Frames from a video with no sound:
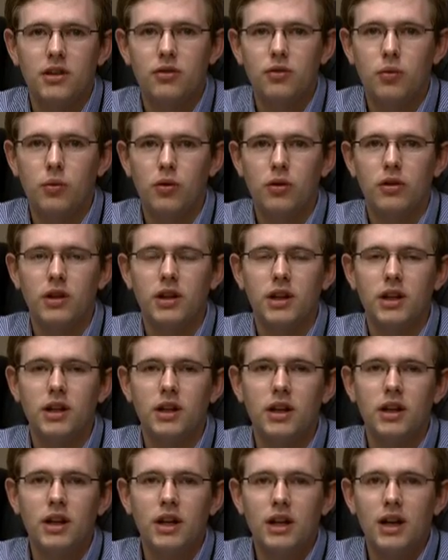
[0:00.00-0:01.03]
for the
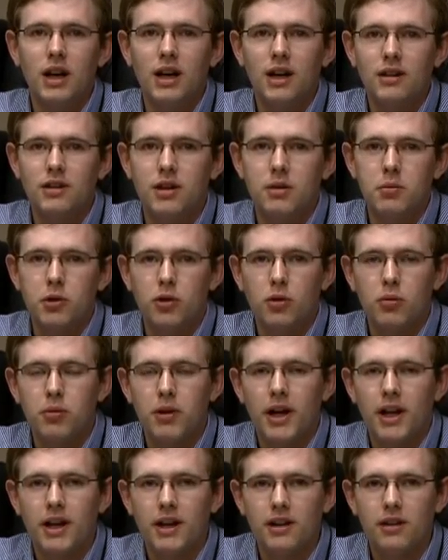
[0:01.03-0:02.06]
uh, typical
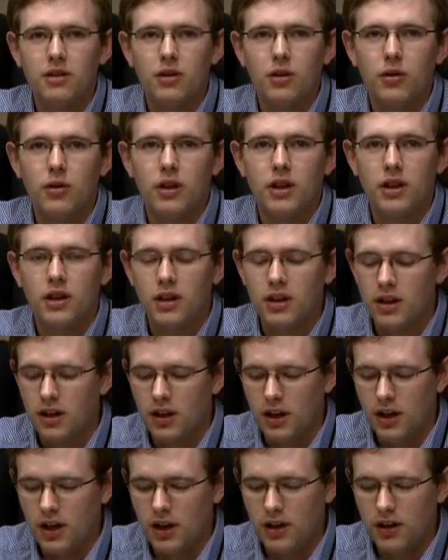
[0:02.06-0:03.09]
planning and zoning
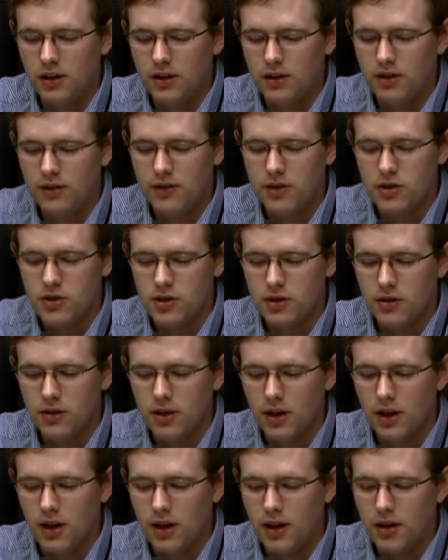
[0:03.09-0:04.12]
uh, division
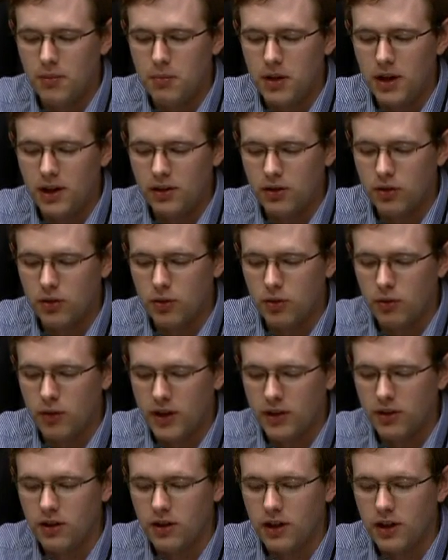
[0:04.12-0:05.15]
uh, meetings through the
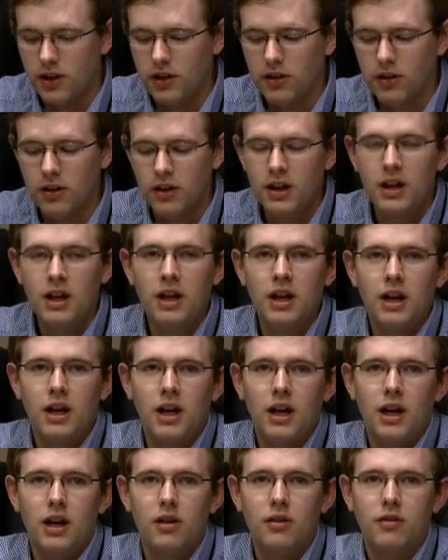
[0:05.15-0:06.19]
rest of the year.
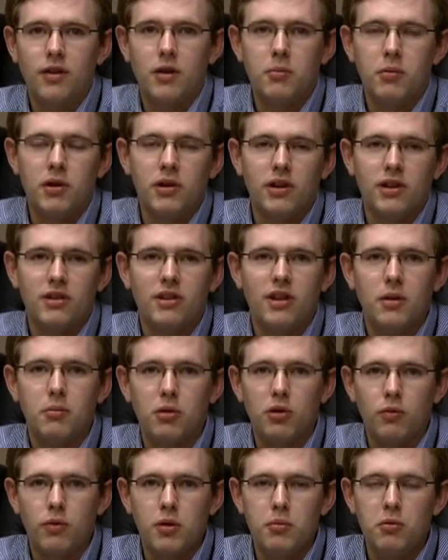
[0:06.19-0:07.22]
In November and
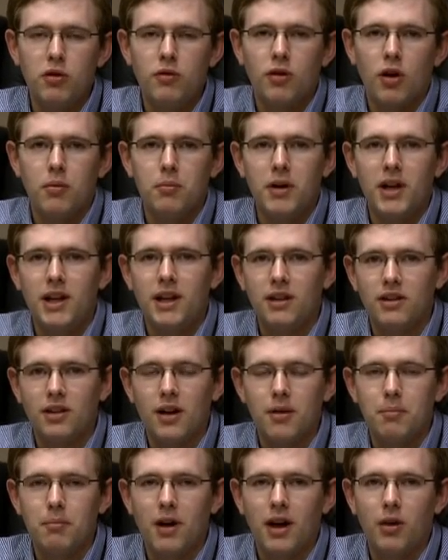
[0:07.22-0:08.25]
December, we move our meetings
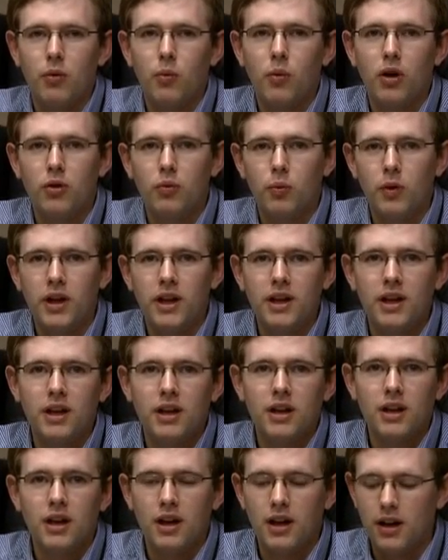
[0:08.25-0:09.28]
up by one week
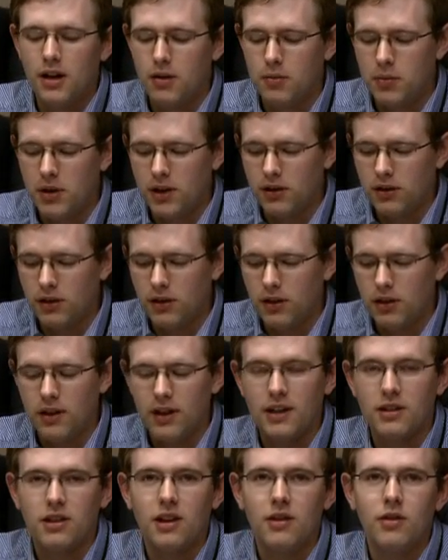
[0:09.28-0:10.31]
uh, because of the
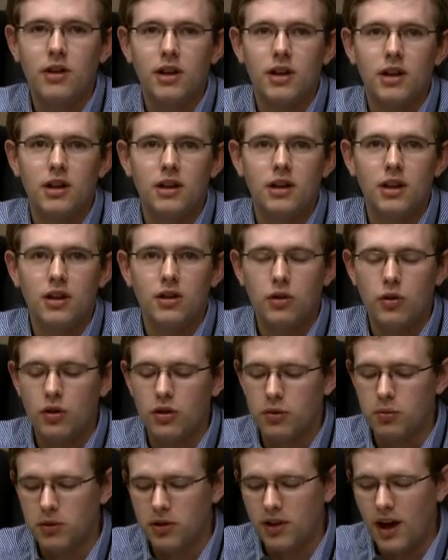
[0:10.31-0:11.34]
Thanksgiving and, and
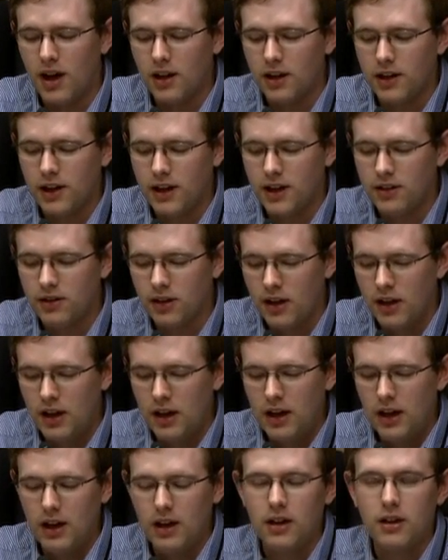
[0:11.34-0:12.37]
Christmas holidays.
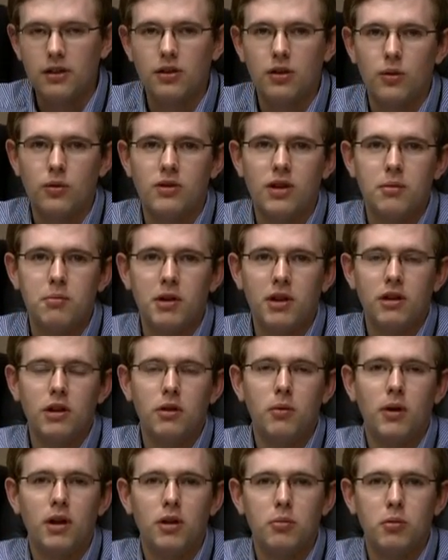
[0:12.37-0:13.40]
Uh, so typically,
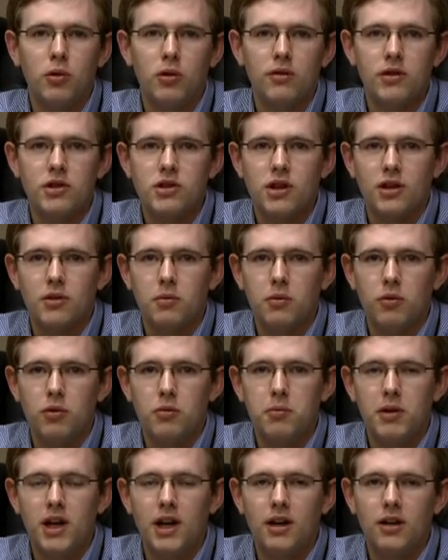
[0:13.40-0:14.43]
while the Board of Adjustment would
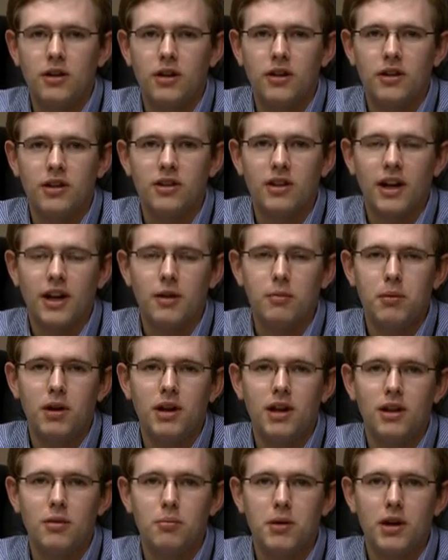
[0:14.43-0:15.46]
be held on the second
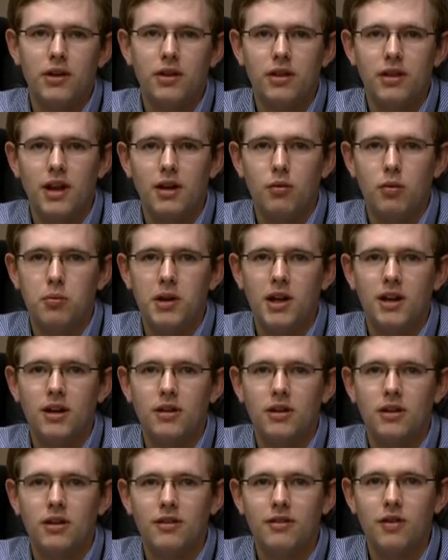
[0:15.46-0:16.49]
Monday of the month, that will be
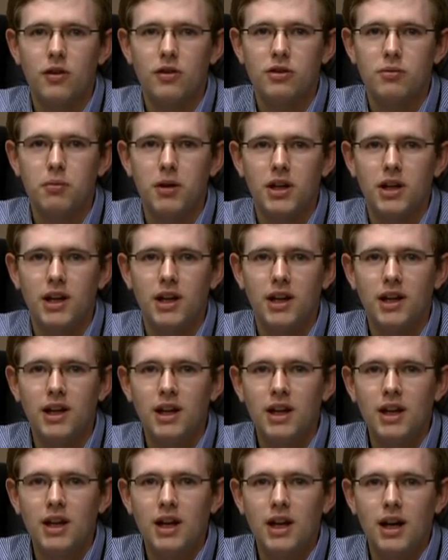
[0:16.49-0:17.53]
held on the first Monday
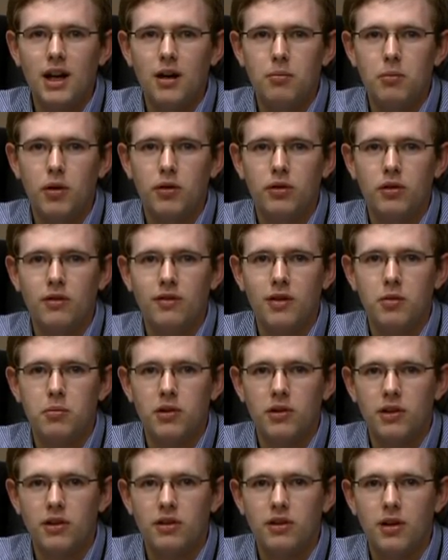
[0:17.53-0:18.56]
on both November
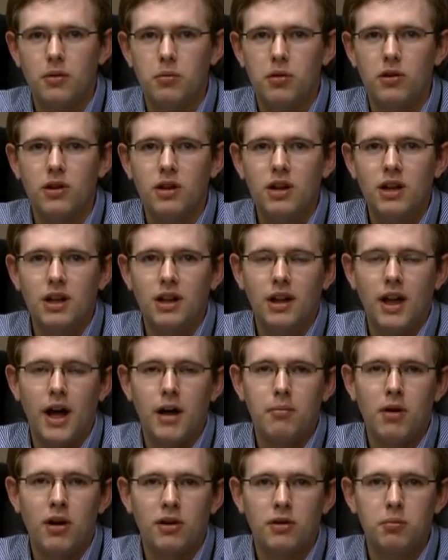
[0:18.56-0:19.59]
and December.
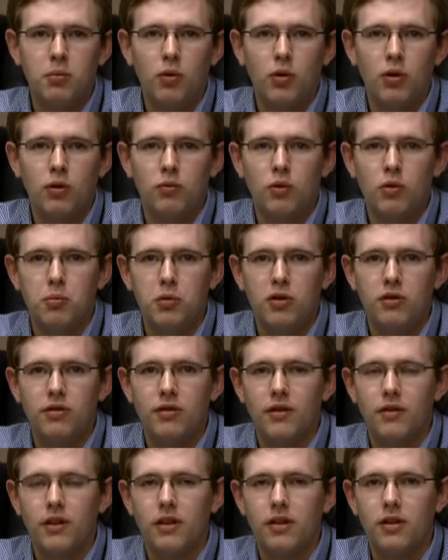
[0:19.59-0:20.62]
Landmarks Board will move
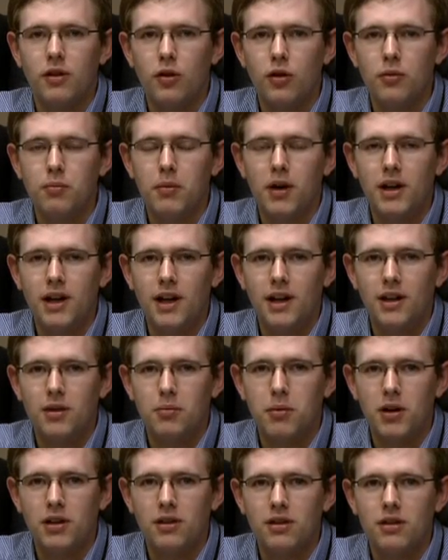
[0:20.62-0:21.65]
from the third Monday of the
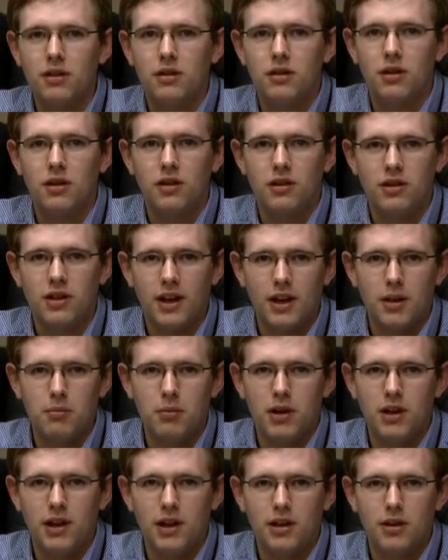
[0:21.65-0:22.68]
month to the second
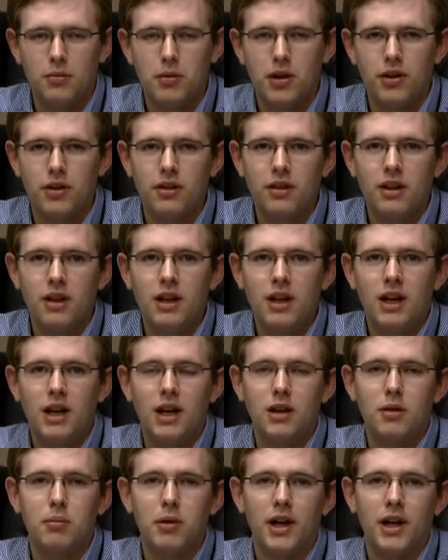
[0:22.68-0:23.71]
Monday of the month,
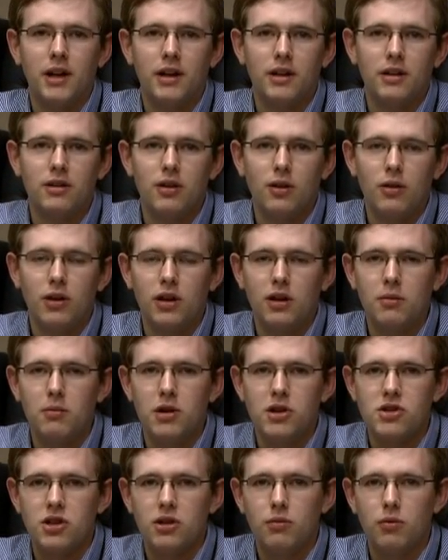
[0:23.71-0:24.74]
and the Planning and Zoning
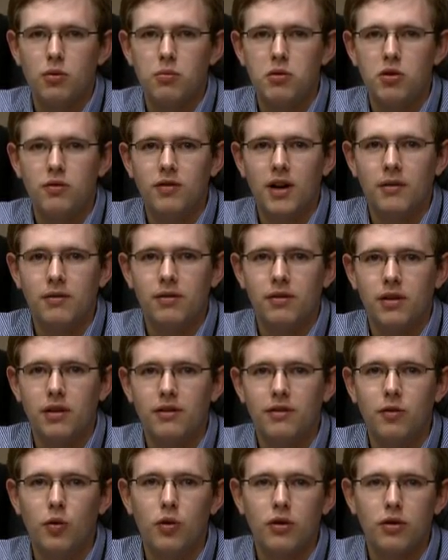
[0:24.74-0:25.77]
Commission will move up from the
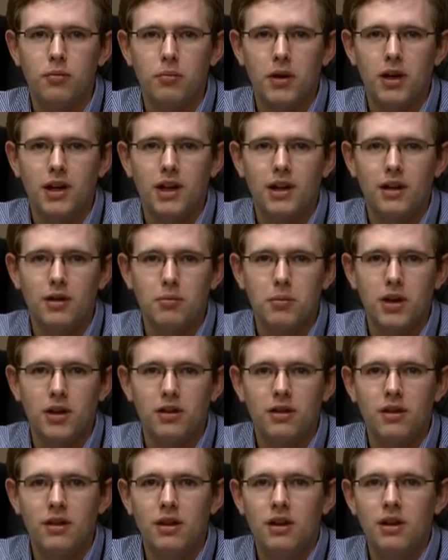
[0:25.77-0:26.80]
fourth Monday of the month
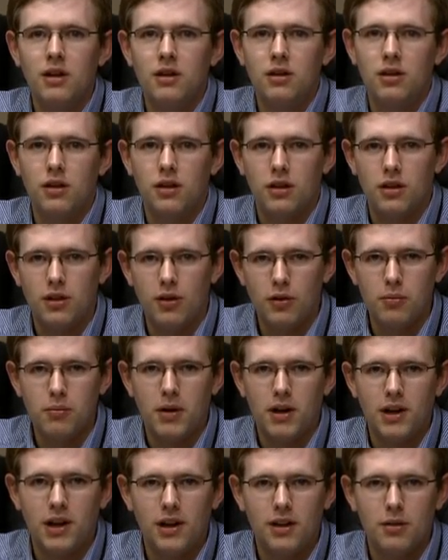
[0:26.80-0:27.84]
to the third
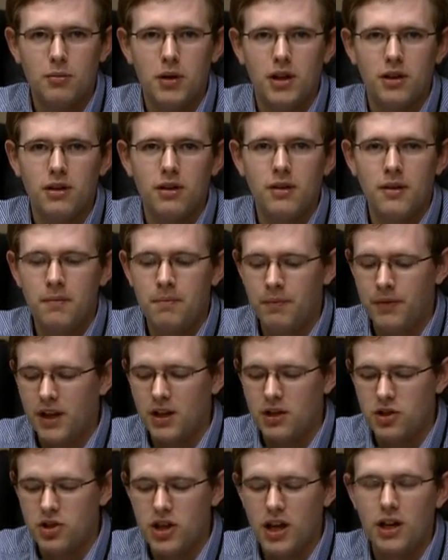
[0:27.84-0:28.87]
Monday of the month.
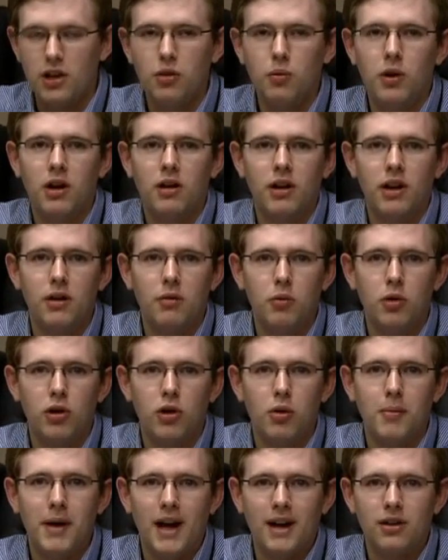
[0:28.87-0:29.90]
In January, we'll
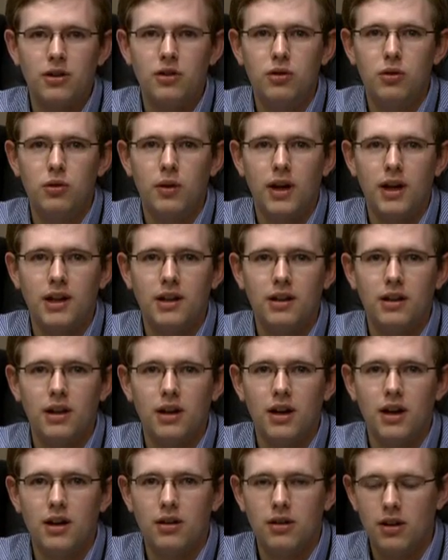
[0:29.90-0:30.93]
go back to a,
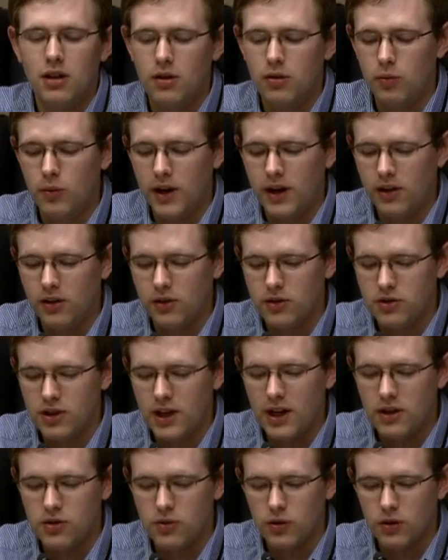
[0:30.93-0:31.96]
uh, a regular
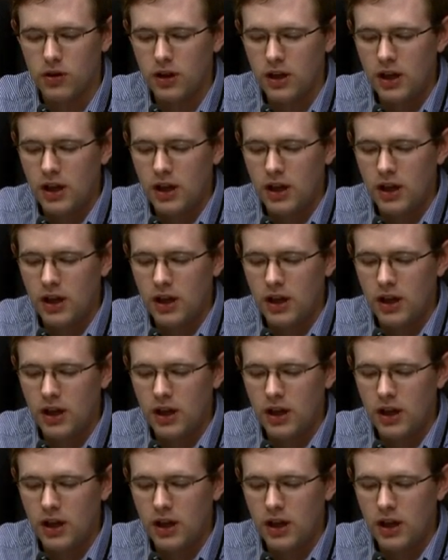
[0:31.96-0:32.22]
schedule.